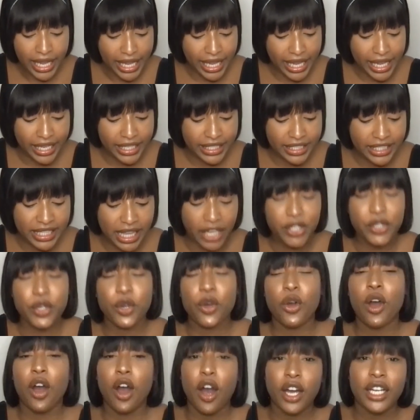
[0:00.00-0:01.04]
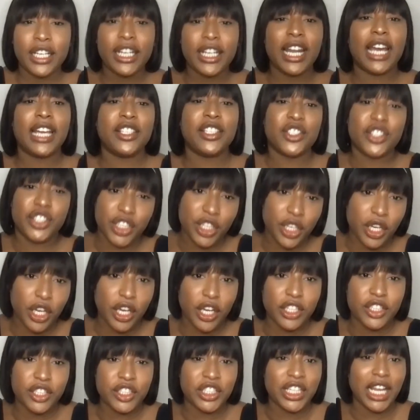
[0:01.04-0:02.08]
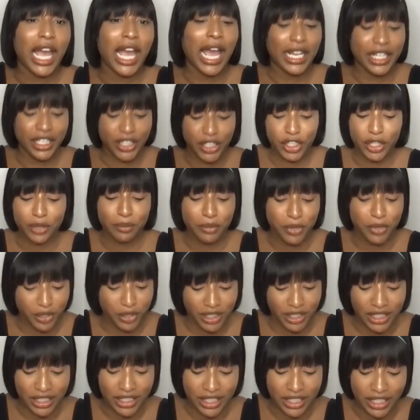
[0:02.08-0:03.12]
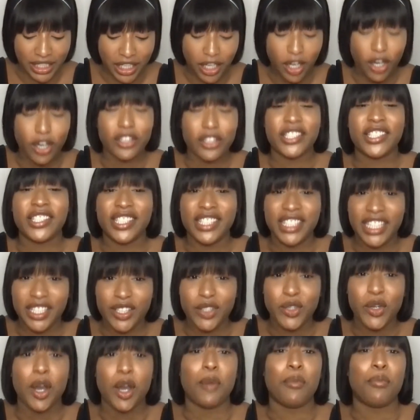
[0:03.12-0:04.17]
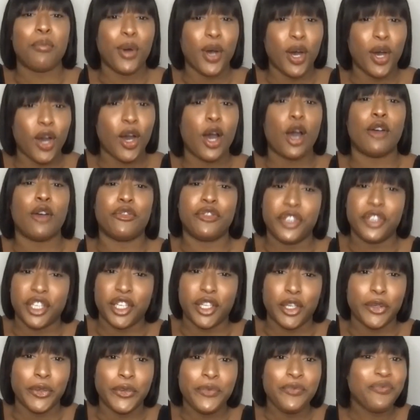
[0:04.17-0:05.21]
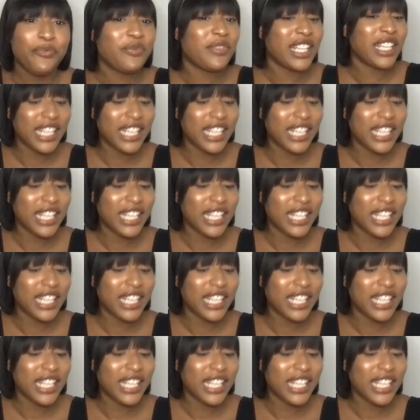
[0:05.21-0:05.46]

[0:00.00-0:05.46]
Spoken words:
is that your online church and community are still a part of you,